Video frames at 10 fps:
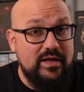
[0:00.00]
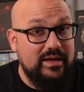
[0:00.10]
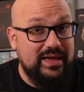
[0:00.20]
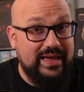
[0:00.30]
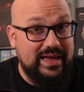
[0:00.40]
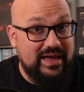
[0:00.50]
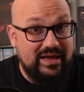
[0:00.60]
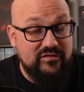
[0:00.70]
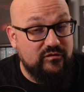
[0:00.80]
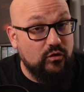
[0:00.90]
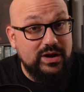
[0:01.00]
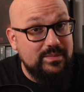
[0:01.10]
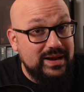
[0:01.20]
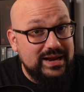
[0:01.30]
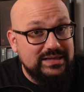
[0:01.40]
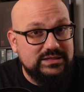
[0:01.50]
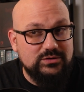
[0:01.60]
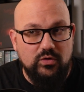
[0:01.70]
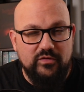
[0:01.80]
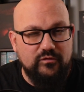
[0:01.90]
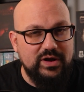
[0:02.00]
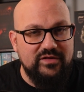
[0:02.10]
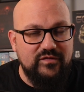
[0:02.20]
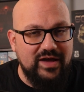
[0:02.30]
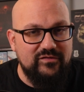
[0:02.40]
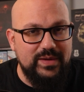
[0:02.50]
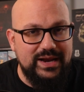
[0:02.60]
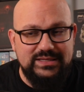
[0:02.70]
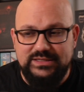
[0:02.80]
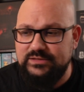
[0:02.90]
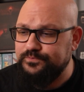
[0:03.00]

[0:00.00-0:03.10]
40 minutes or 45 minutes.